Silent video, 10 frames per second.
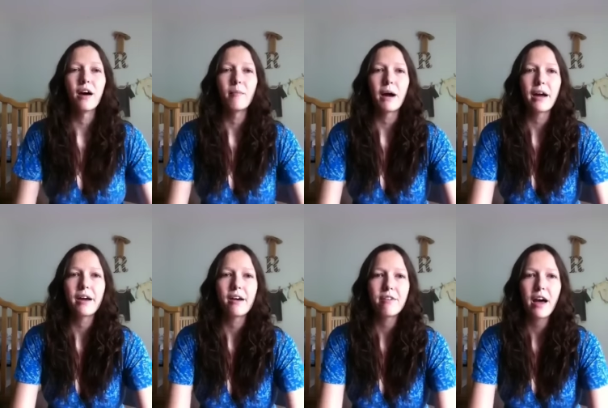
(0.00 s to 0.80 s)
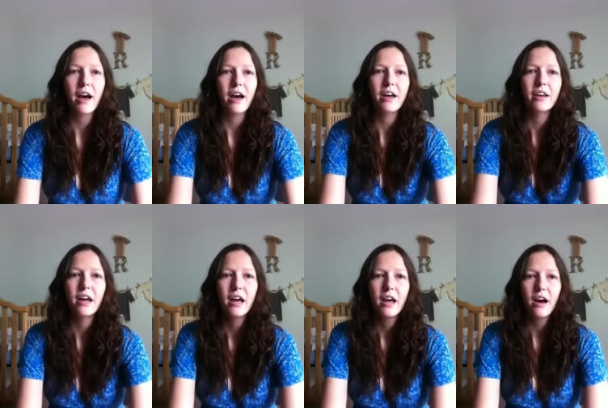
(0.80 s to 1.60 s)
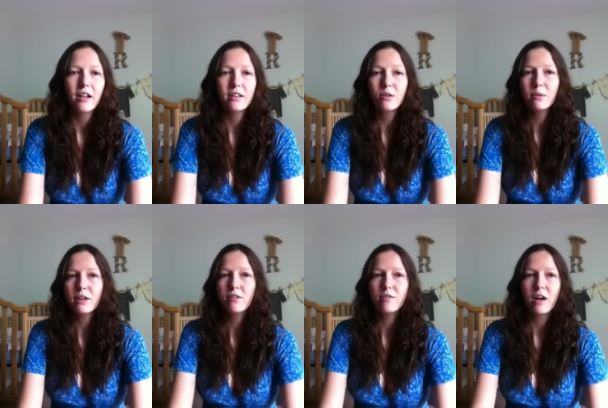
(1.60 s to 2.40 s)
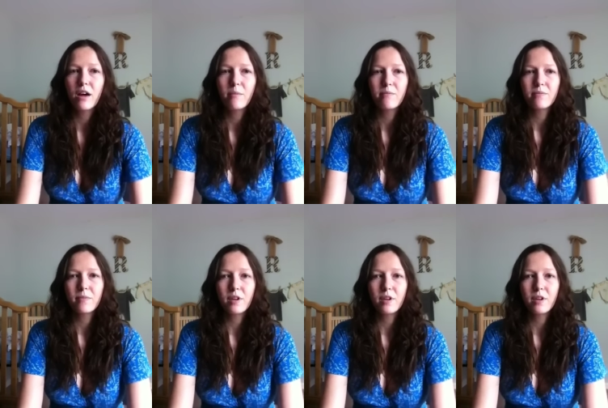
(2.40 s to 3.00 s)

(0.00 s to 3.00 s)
Um, I have had a little bit of, um,